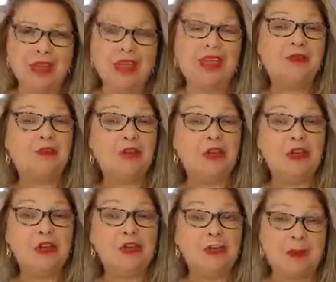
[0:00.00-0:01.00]
And for the
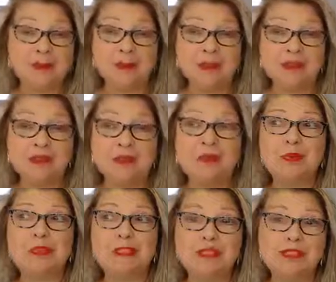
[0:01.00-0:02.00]
new members,
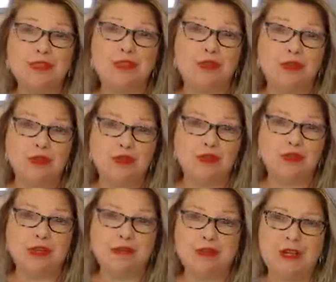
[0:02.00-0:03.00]
please introduce
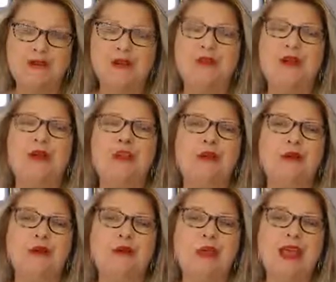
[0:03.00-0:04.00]
yourself to everyone in the
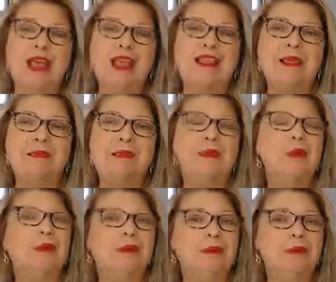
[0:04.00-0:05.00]
group. Let them know a
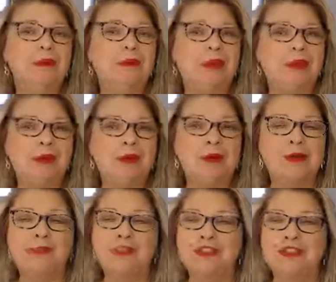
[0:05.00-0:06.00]
little bit about you. I've
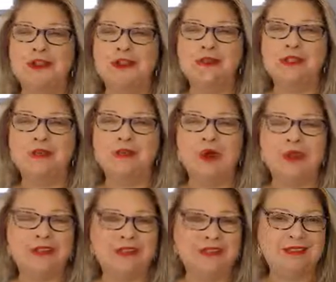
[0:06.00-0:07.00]
reached out and
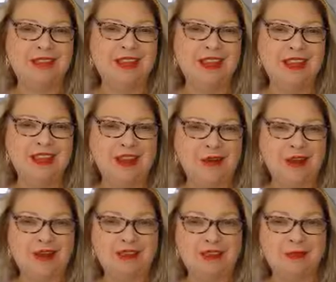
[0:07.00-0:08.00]
responded and
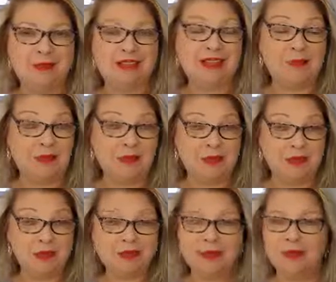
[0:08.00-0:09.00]
interacted with some of
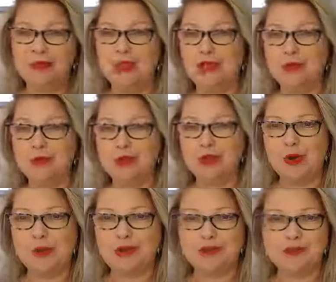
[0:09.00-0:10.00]
you, so thank you so
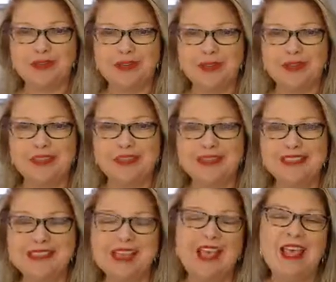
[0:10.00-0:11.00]
much for joining us.
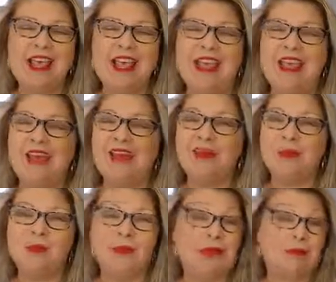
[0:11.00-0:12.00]
And
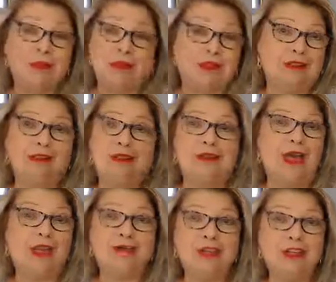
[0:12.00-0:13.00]
we just love
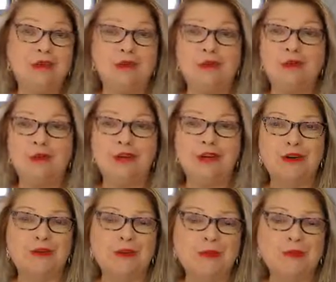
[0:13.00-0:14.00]
having you and growing our
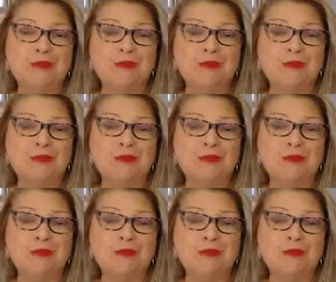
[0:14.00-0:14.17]
group.